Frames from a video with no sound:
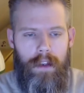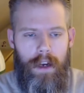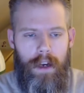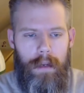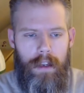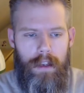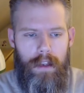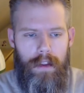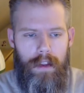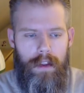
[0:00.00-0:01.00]
I mean,
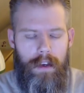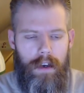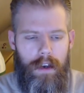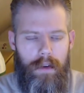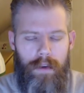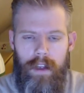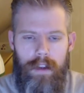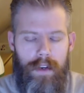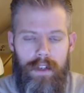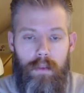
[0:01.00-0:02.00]
the
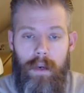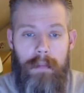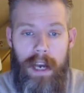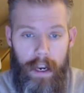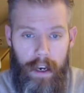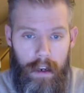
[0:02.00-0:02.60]
reason we met